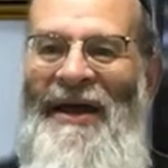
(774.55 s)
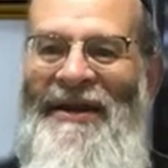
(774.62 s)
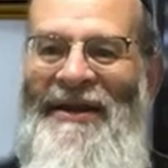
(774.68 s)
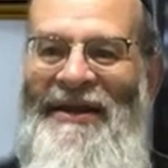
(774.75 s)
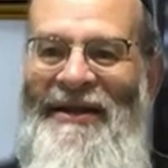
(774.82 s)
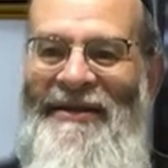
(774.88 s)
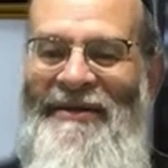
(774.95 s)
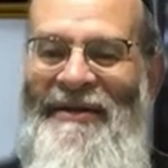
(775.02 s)
and
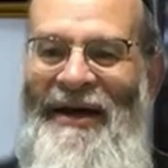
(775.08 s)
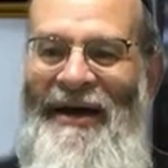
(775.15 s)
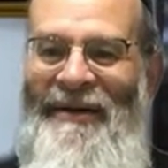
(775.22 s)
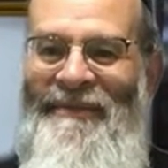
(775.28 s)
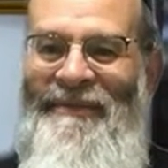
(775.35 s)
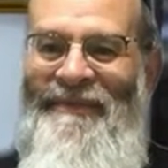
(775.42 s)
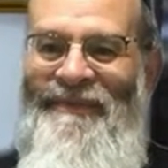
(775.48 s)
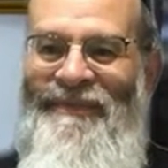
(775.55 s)
eat
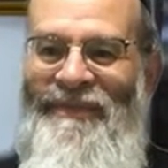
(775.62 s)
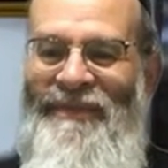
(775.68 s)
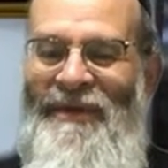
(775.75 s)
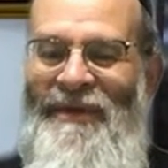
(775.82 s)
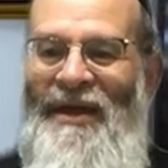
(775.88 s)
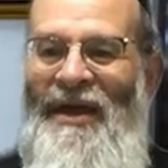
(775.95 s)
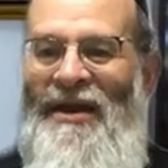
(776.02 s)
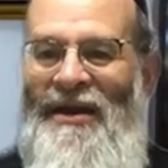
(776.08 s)
them,
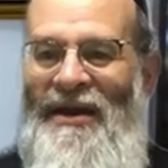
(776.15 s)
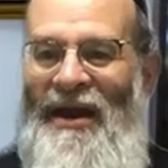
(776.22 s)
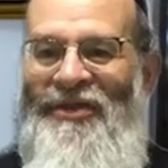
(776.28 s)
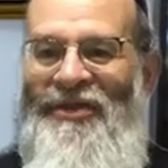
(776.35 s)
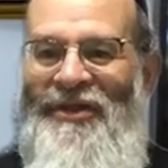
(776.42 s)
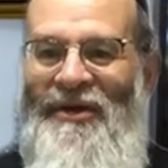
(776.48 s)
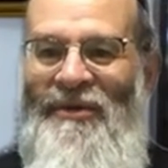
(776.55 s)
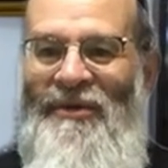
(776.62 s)

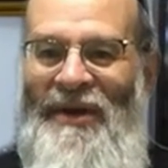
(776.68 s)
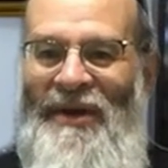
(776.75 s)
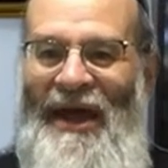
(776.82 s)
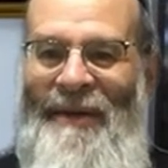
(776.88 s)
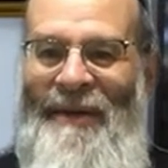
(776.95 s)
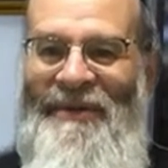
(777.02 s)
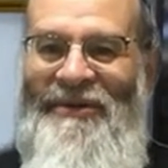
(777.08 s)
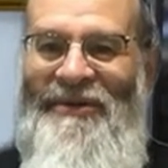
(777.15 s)
nothing will
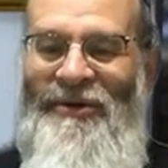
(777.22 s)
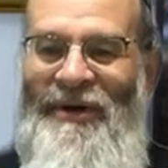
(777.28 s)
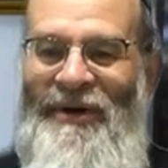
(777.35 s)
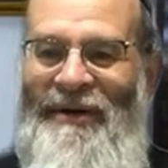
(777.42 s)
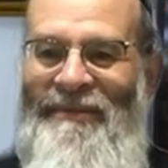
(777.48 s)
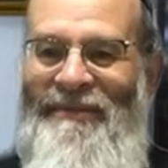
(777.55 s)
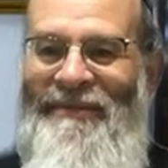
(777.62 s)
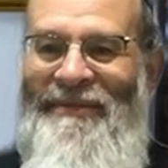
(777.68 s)
happen to him.